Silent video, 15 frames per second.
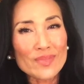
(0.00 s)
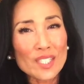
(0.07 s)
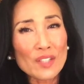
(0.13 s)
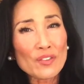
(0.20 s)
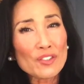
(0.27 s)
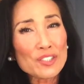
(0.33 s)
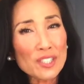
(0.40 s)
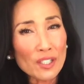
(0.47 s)
give
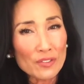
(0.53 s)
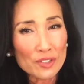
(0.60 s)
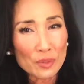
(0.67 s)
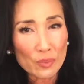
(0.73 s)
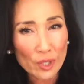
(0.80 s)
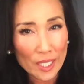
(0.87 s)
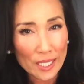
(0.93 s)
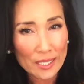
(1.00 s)
yourselves a
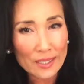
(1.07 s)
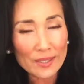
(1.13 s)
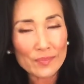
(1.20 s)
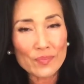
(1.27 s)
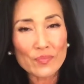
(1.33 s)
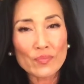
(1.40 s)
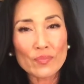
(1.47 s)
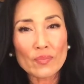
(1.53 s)
break.
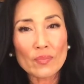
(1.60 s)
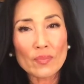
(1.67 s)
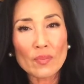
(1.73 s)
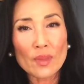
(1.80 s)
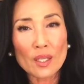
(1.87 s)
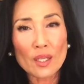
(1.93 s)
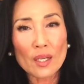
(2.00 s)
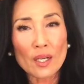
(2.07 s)

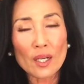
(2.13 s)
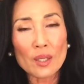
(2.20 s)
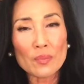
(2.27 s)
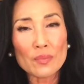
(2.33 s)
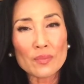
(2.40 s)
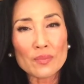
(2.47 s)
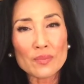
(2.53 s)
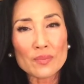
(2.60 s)

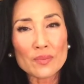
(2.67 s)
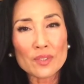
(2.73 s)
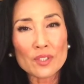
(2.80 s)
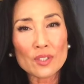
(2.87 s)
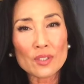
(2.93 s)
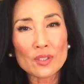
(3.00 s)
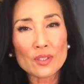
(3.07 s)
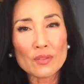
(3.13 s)
Um,
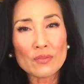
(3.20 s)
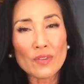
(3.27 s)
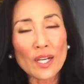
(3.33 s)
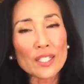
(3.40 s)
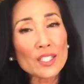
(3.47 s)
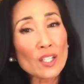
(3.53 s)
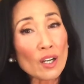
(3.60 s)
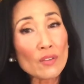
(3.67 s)

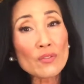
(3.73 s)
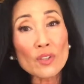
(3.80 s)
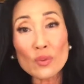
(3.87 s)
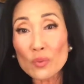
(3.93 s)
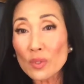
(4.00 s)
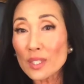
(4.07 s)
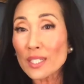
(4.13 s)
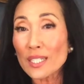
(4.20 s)
find comfort
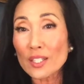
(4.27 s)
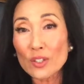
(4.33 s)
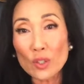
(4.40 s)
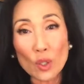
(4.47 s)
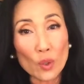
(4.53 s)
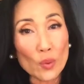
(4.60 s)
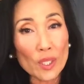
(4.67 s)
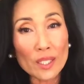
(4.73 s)
really in
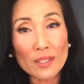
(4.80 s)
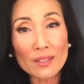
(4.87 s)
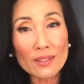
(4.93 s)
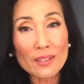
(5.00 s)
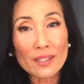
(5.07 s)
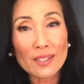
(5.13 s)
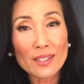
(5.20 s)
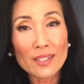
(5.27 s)
knowing
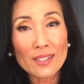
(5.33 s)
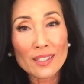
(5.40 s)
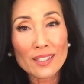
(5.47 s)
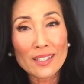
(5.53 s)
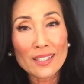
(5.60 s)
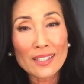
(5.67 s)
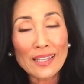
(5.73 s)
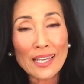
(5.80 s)

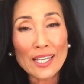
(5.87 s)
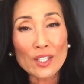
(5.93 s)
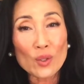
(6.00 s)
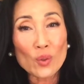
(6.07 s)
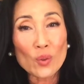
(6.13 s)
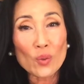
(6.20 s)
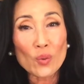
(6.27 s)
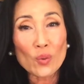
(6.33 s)
that
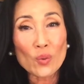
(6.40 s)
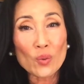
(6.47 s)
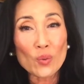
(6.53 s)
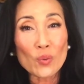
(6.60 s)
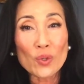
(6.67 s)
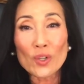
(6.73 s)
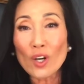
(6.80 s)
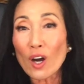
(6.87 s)

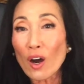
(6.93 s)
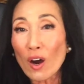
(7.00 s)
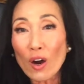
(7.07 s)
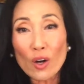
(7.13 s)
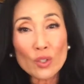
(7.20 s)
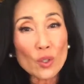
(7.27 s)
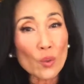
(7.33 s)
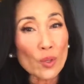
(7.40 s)
we're
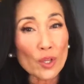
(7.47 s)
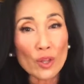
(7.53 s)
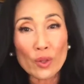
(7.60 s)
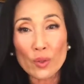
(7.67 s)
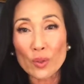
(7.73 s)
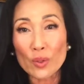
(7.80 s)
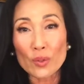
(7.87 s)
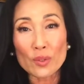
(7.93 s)
all going
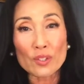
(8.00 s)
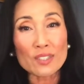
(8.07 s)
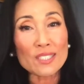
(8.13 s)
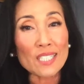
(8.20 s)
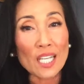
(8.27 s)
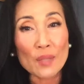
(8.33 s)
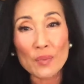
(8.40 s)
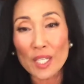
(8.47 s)
through the
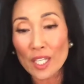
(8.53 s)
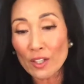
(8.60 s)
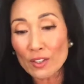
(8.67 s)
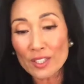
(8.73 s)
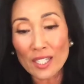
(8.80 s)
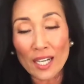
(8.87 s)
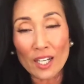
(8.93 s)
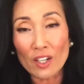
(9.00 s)
same inner
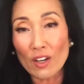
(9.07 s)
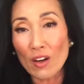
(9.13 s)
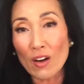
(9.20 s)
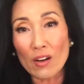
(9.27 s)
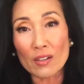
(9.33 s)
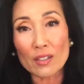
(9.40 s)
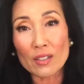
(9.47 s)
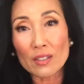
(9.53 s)

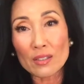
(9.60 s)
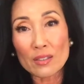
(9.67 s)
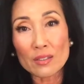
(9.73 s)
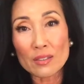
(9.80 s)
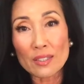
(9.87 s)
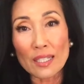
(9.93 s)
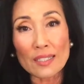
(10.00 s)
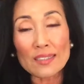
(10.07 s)
dialogue
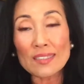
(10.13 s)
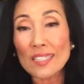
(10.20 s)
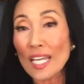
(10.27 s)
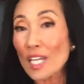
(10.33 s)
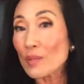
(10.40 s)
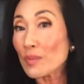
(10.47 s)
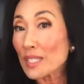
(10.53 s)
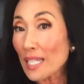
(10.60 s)
that
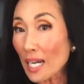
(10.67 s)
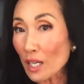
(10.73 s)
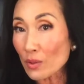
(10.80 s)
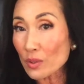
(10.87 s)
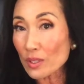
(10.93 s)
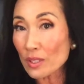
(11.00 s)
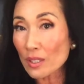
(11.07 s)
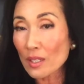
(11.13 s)
same
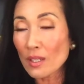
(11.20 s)
doubt